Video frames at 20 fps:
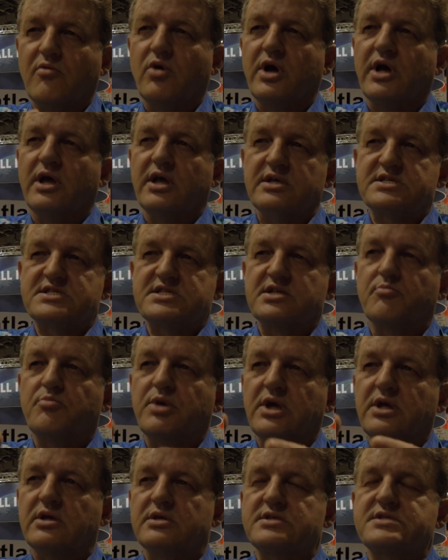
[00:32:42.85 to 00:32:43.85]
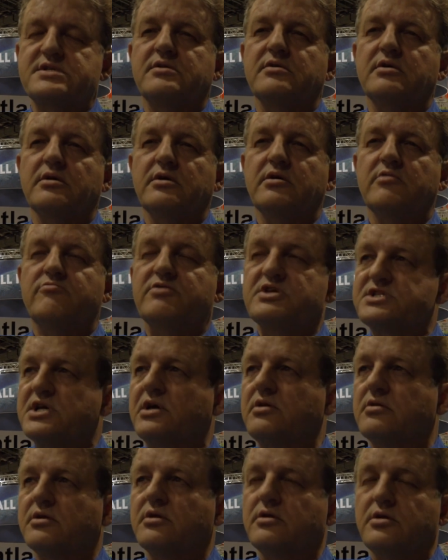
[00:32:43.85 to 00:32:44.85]
Where is the biggest
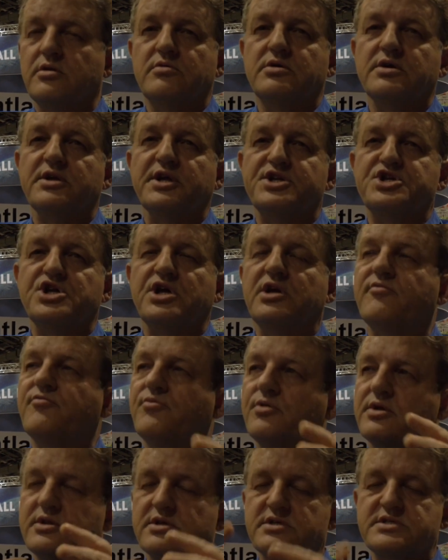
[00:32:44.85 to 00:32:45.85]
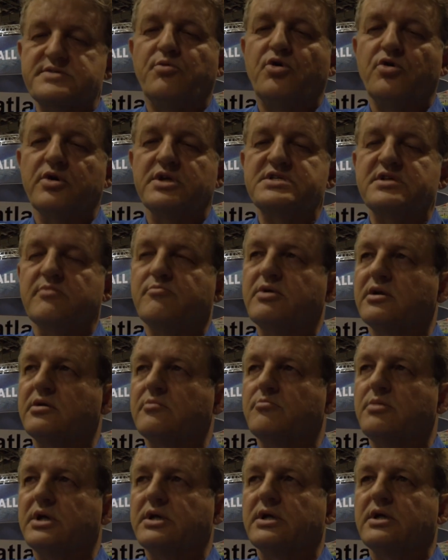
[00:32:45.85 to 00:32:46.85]
result that you can achieve with the smallest amount
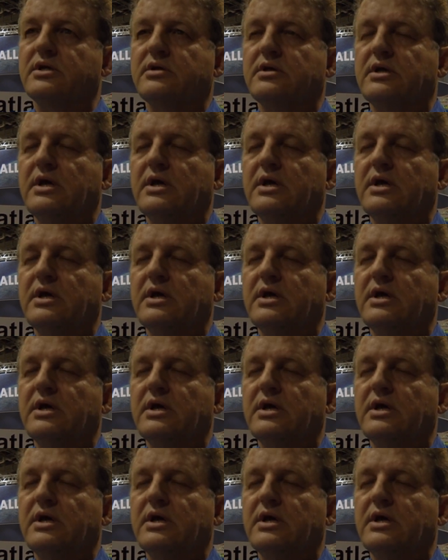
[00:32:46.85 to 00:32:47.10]
of money?